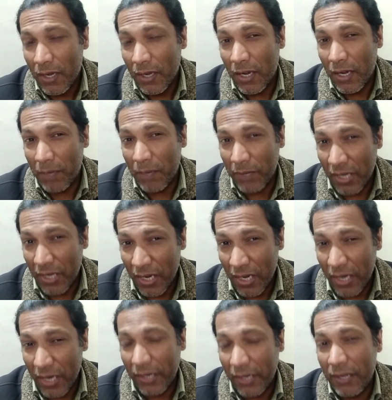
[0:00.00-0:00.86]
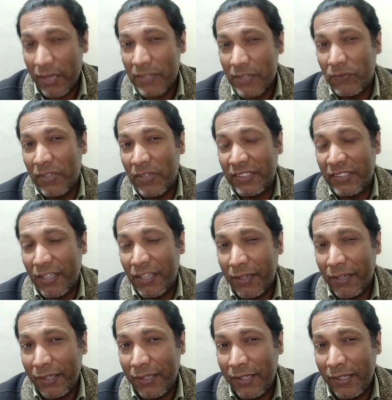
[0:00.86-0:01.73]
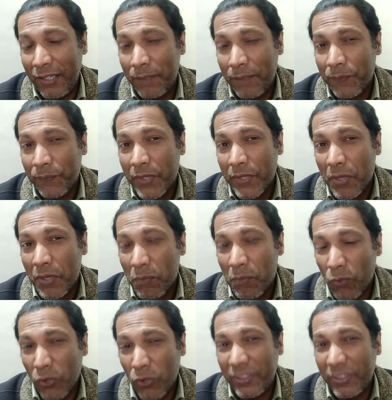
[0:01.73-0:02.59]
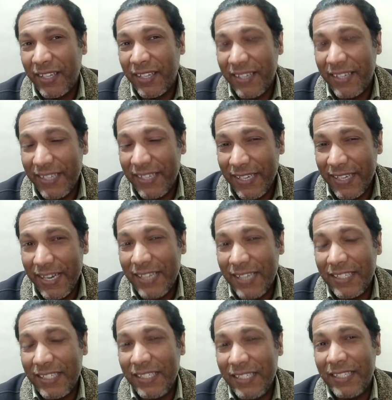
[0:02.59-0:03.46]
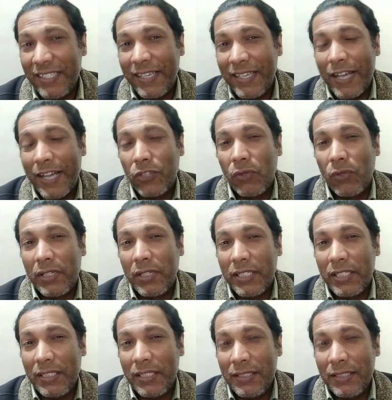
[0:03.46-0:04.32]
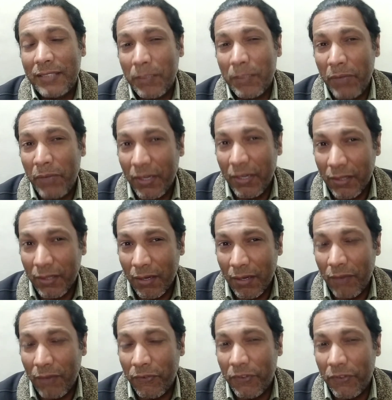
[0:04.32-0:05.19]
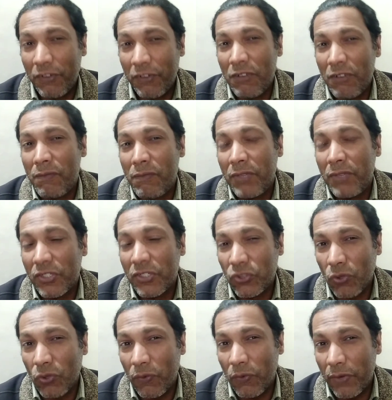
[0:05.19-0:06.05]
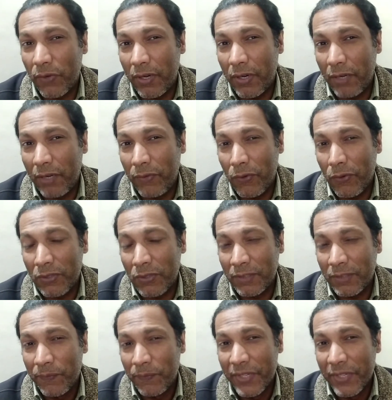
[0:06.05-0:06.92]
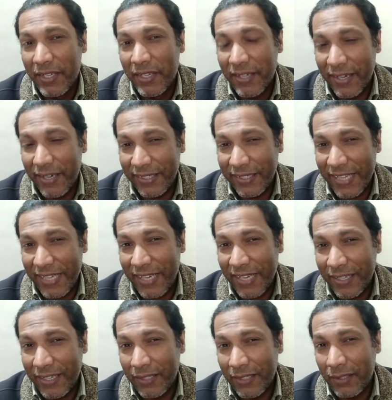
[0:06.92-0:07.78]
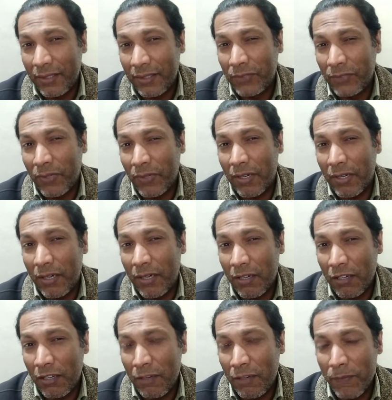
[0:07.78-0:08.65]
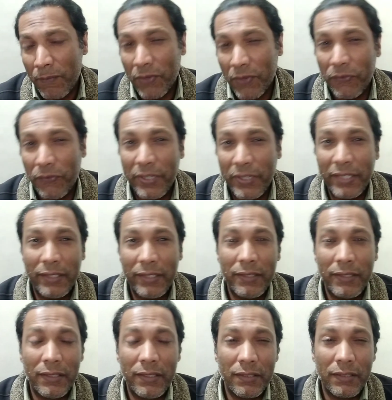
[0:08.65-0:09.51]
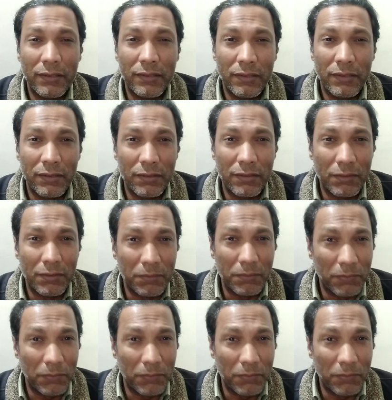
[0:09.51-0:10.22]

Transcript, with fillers: Amharas were targeted. More than 80 casualties have been confirmed so far, viewers. Attackers were armed with uh,